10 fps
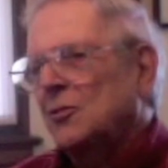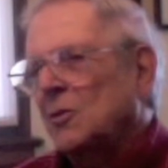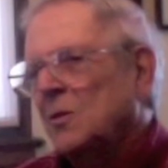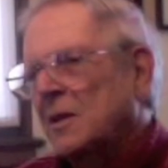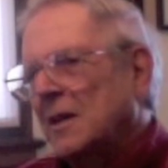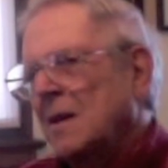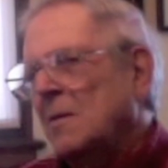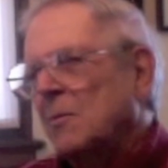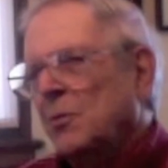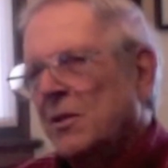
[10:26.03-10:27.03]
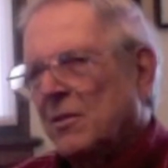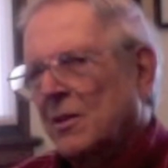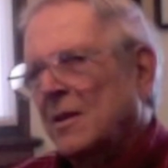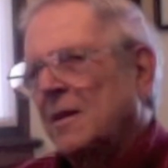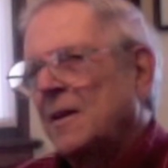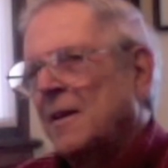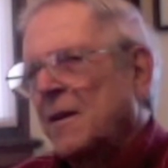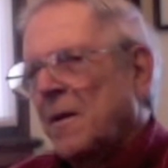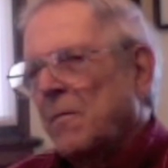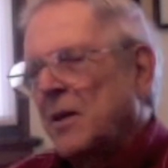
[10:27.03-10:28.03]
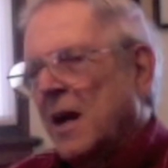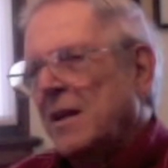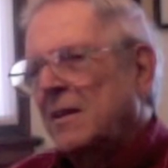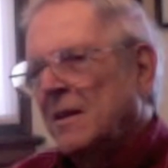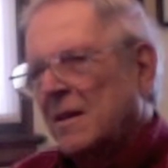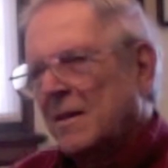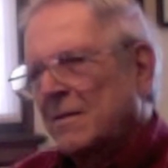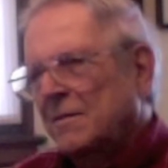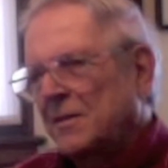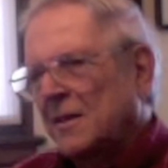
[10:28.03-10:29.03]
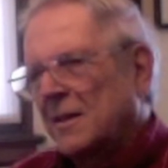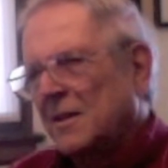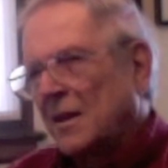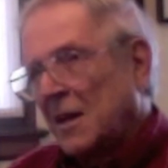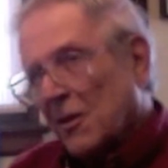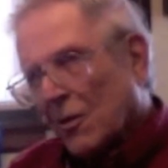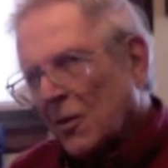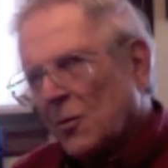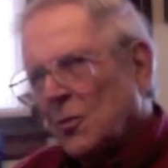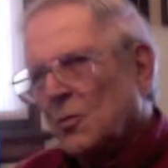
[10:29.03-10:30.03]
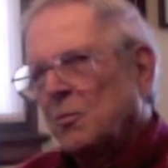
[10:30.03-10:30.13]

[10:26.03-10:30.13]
So I came up with the idea of a hero who,